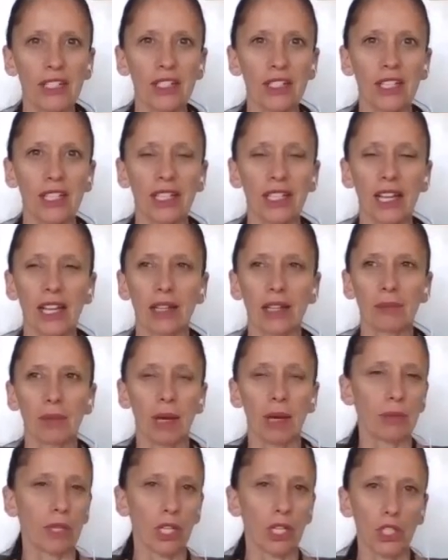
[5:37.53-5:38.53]
Like, I'm
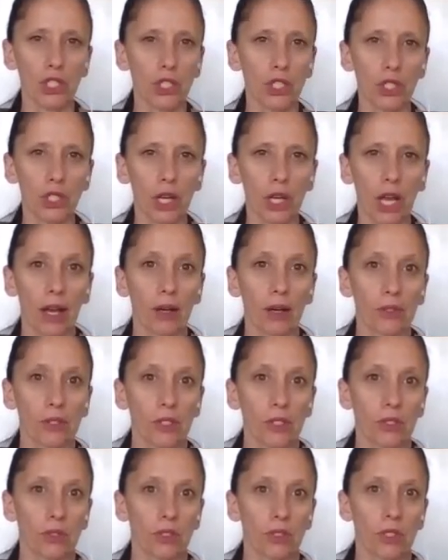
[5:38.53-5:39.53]
not sure how
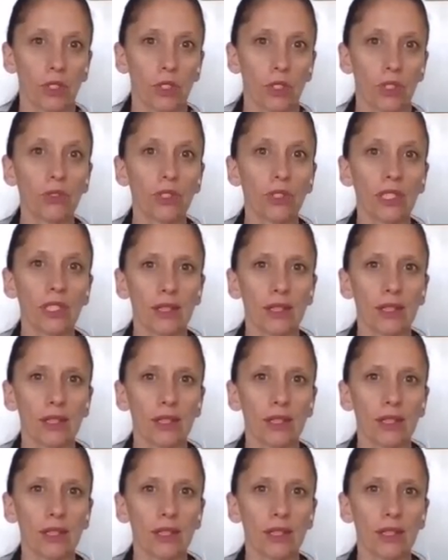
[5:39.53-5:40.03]
to do this.